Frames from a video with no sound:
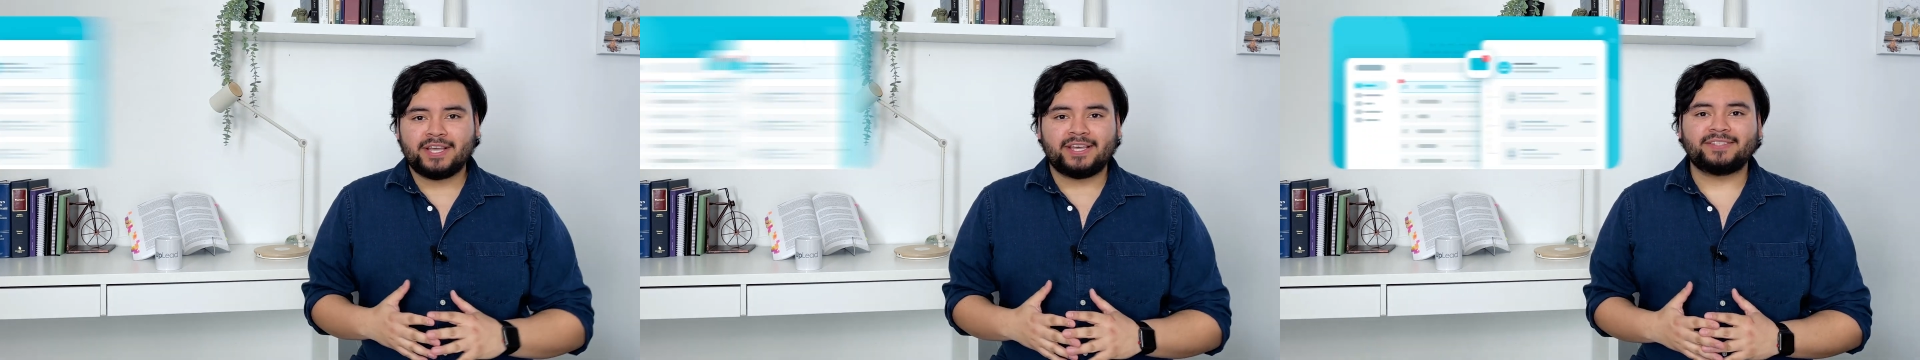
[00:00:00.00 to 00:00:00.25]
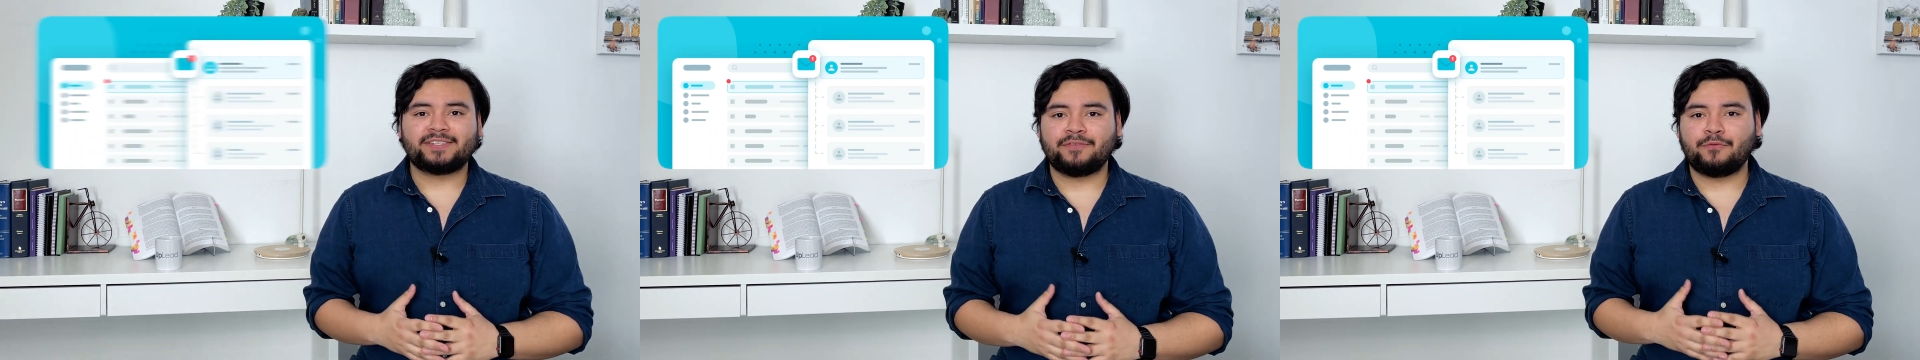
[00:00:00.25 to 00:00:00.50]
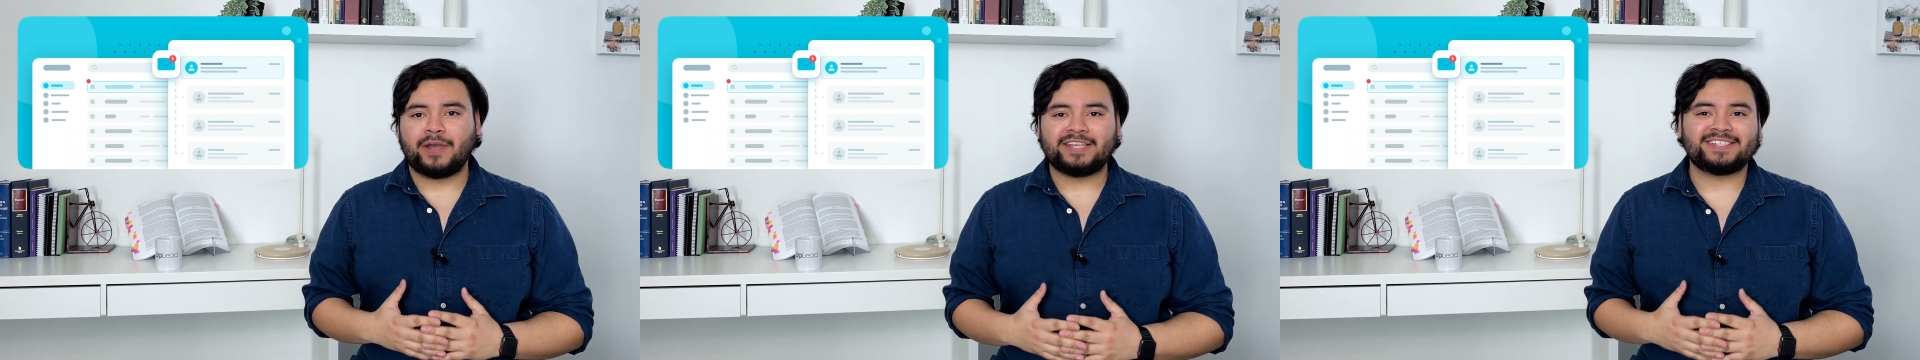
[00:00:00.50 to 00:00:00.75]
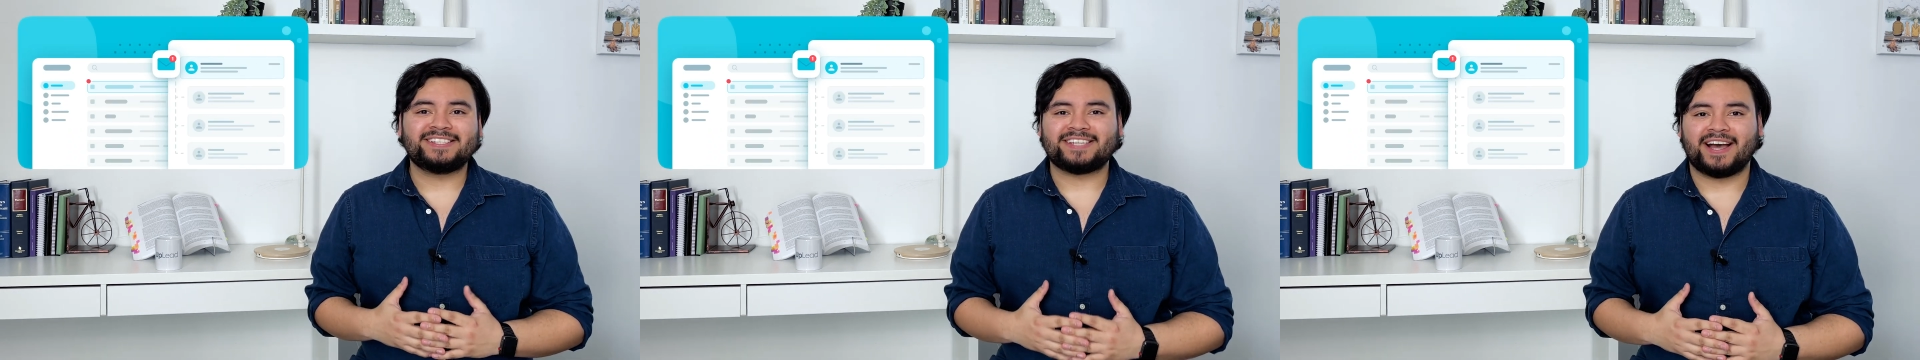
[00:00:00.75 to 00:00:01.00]
instead of
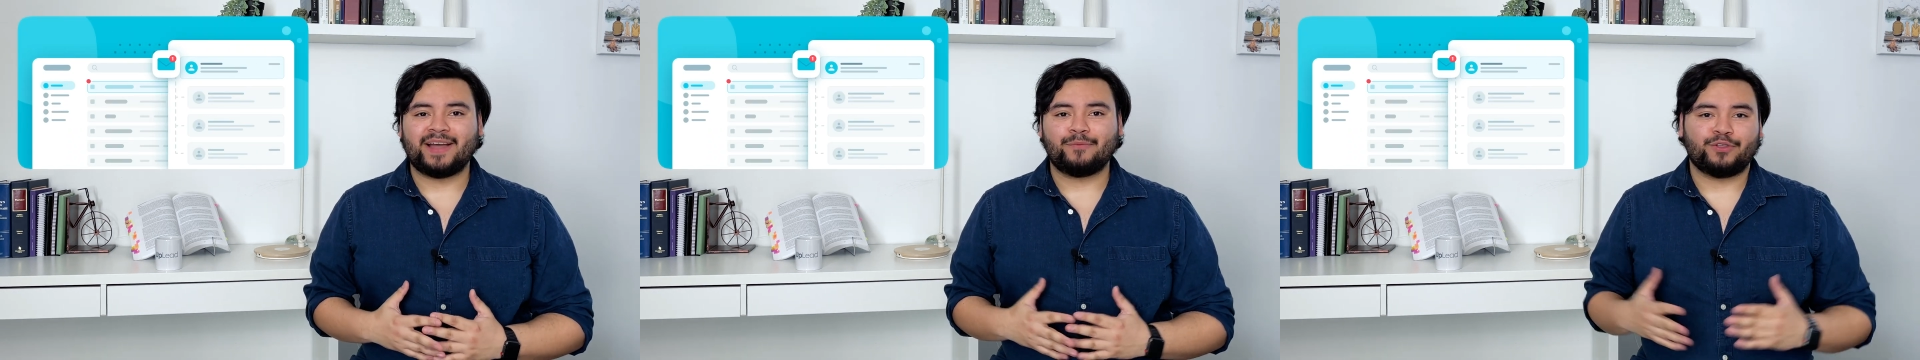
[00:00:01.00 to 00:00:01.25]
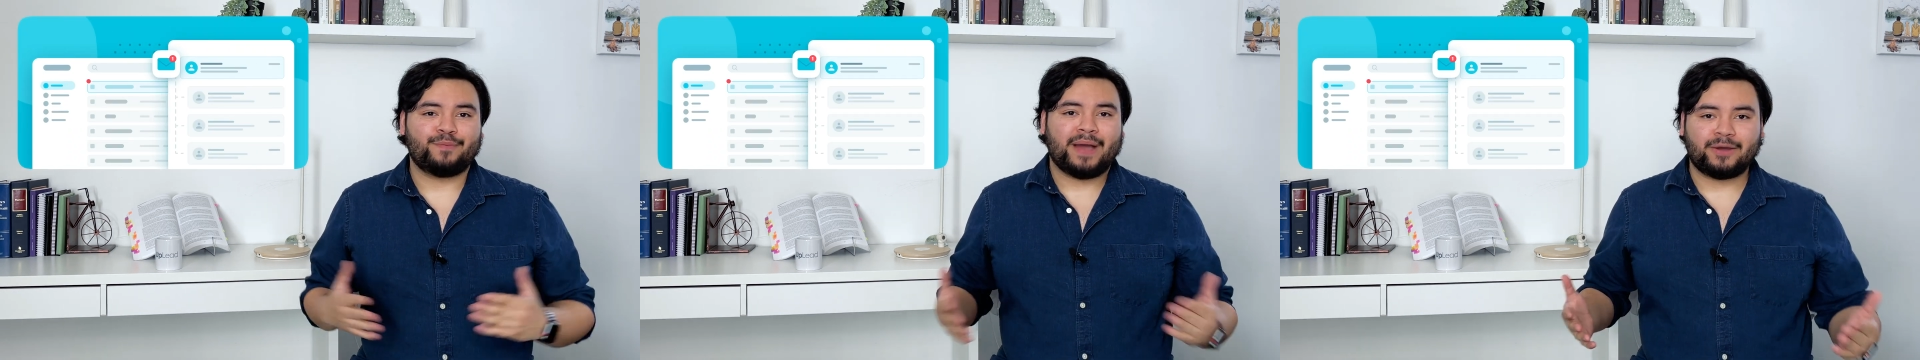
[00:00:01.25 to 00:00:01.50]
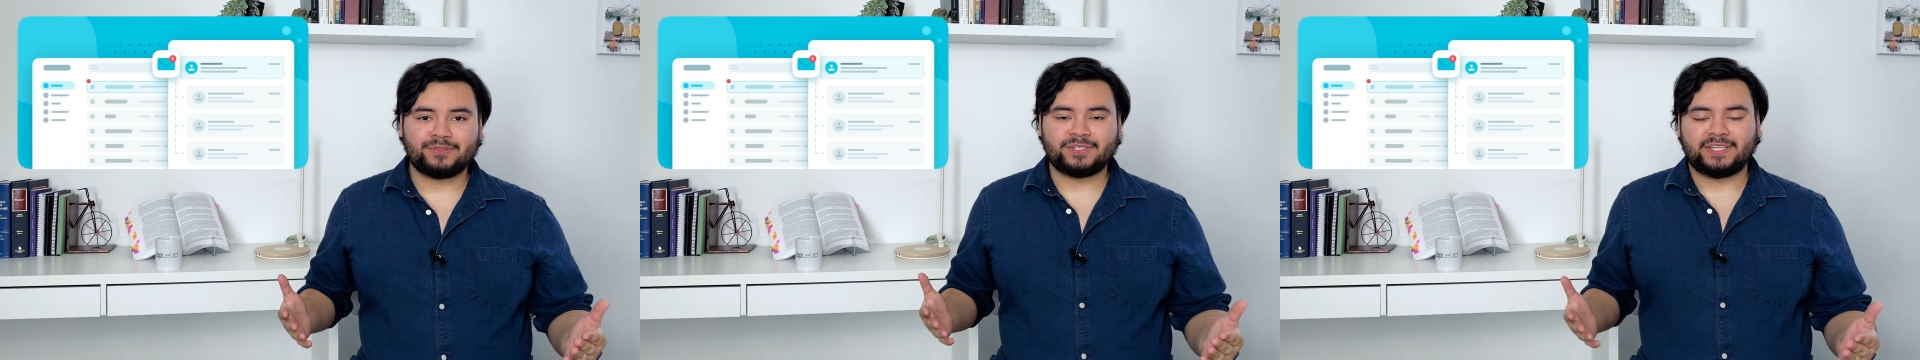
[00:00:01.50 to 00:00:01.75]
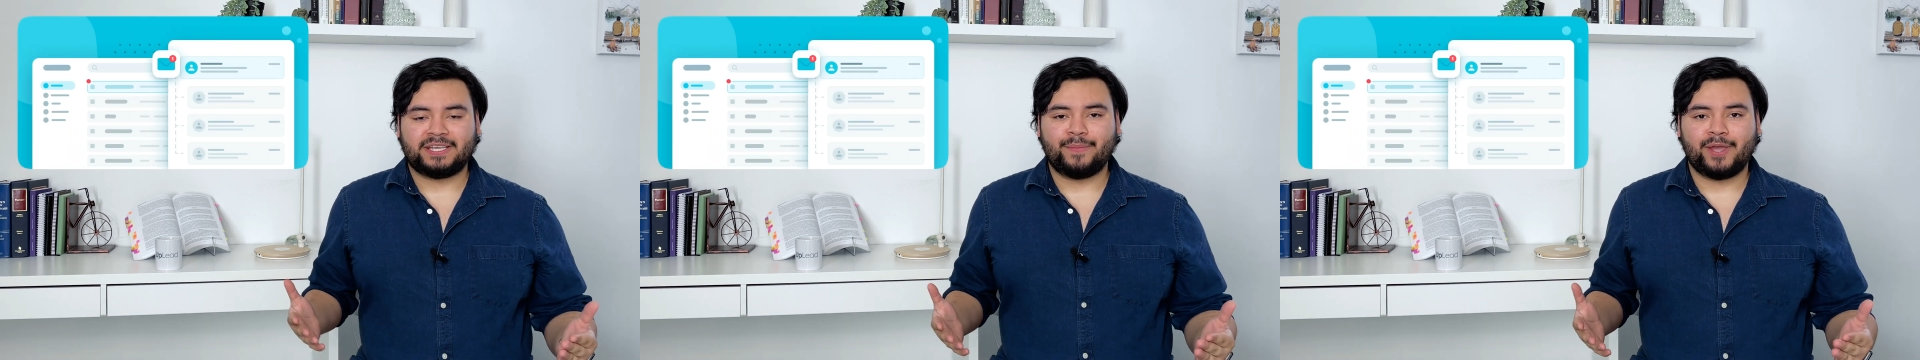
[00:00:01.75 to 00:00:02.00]
wasting time with bounced
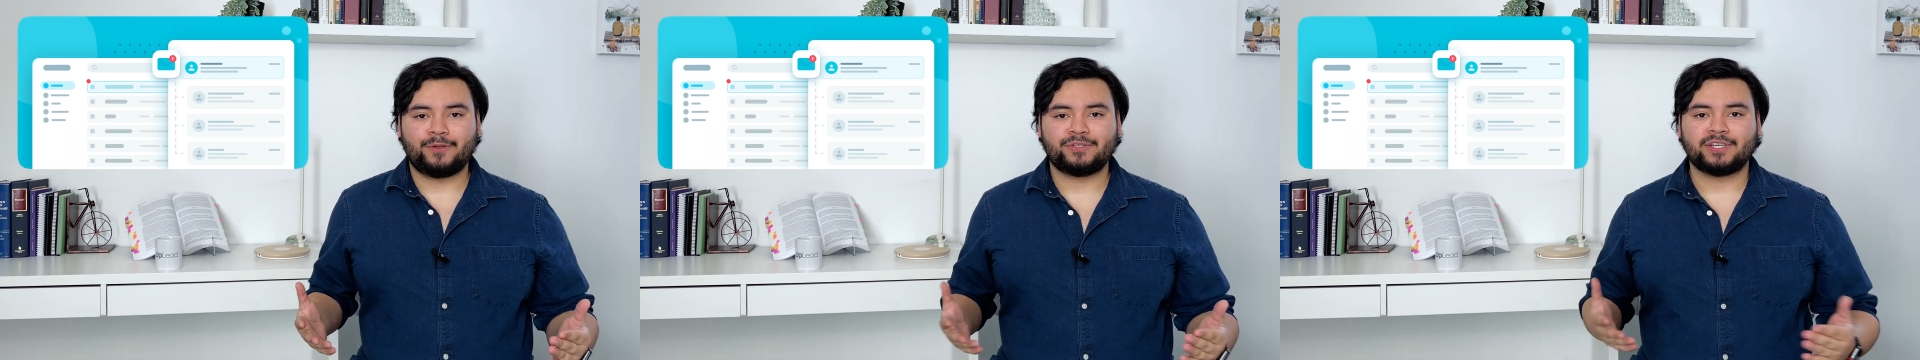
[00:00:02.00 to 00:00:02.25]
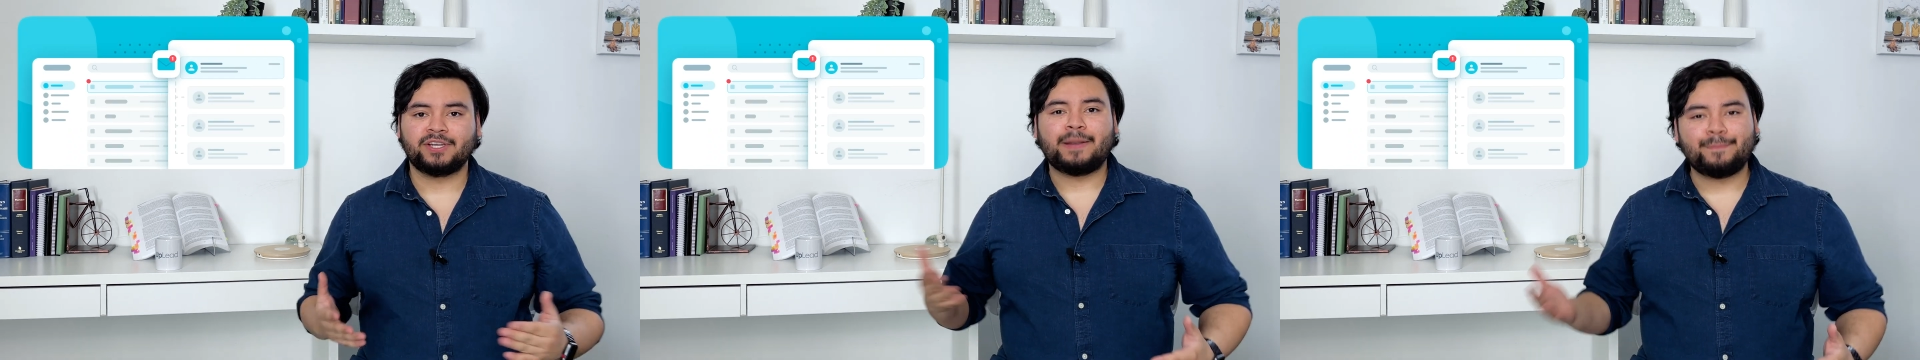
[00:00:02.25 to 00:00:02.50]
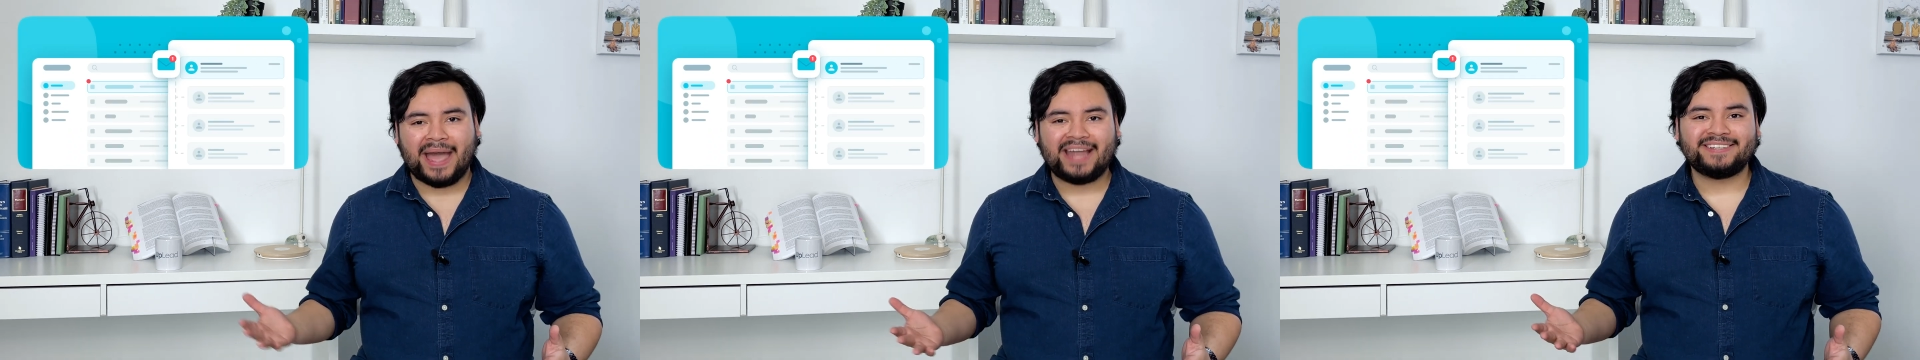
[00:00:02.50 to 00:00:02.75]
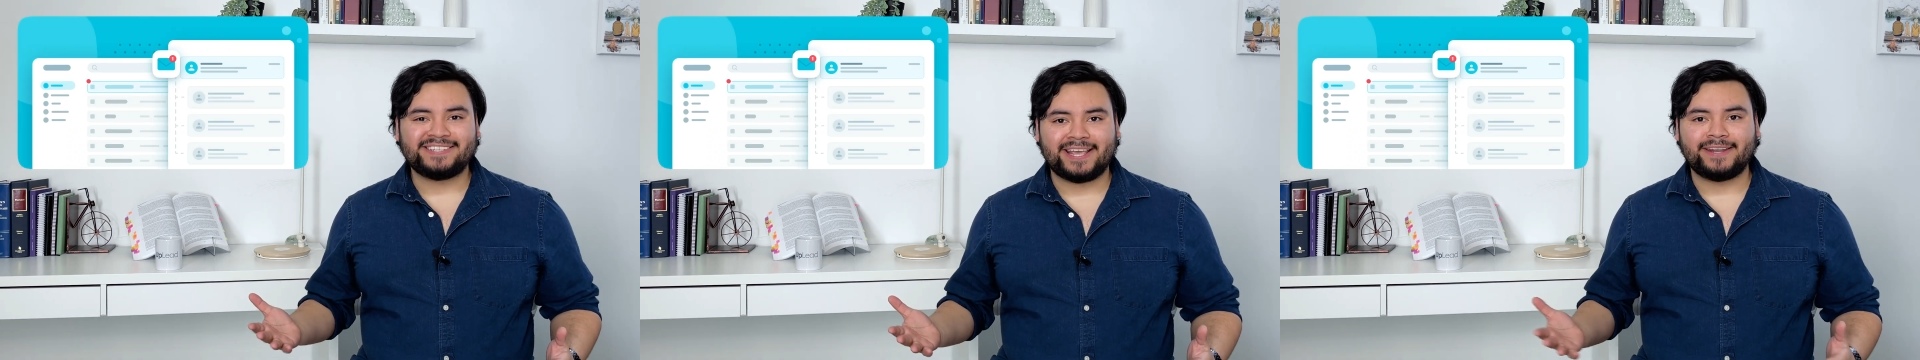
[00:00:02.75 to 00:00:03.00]
emails and
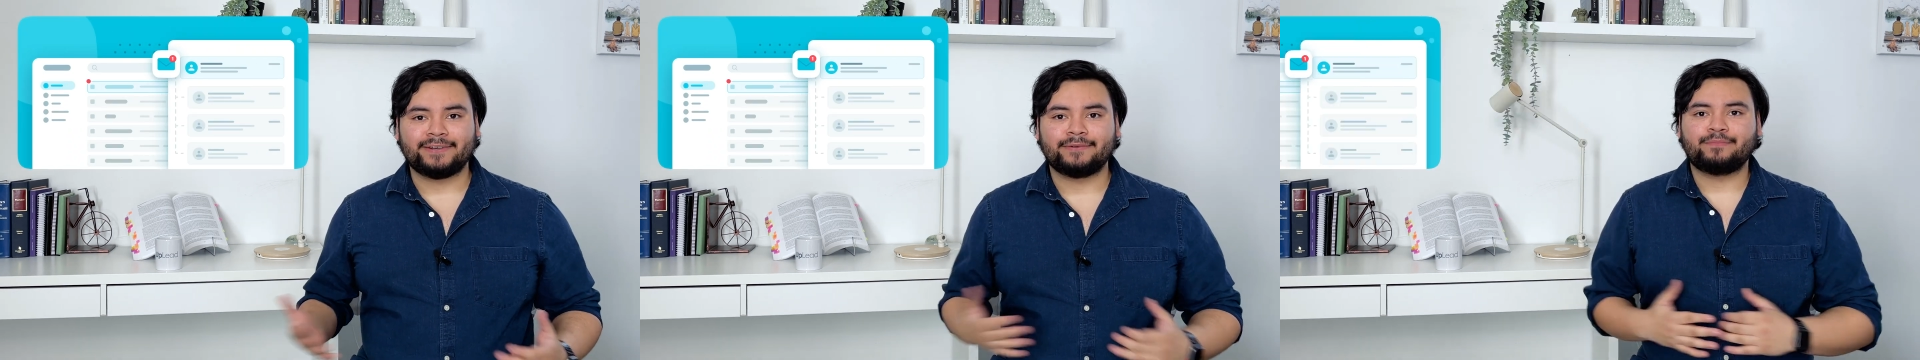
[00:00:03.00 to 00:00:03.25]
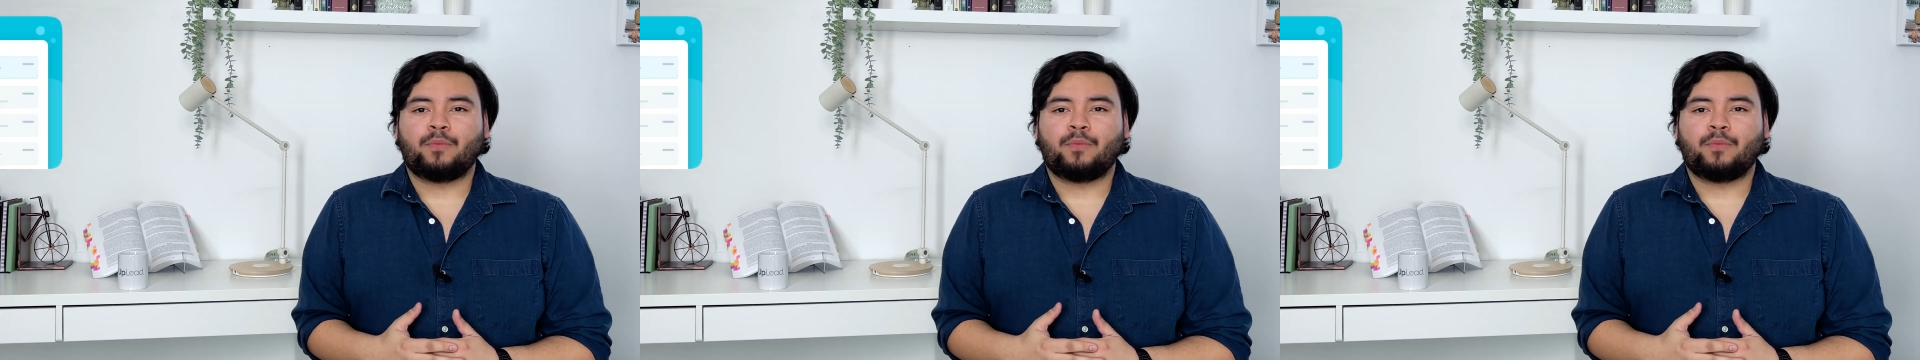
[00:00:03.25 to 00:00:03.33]
bad data.